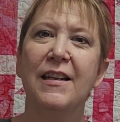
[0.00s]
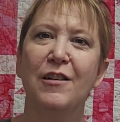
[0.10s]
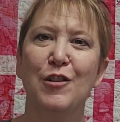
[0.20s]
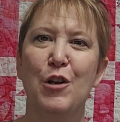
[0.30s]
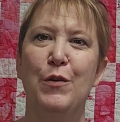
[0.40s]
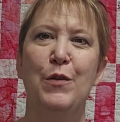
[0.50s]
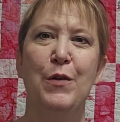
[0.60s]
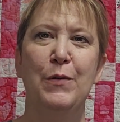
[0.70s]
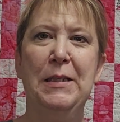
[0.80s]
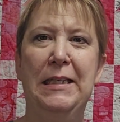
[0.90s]
and I'll show you
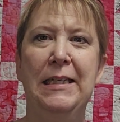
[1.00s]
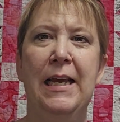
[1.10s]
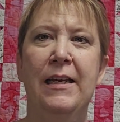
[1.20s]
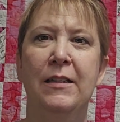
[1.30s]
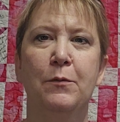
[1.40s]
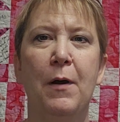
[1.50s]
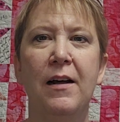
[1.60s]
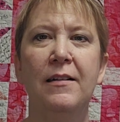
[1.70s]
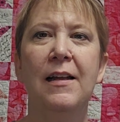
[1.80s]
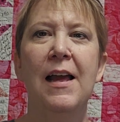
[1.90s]
those today as
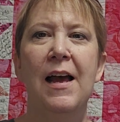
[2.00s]
well.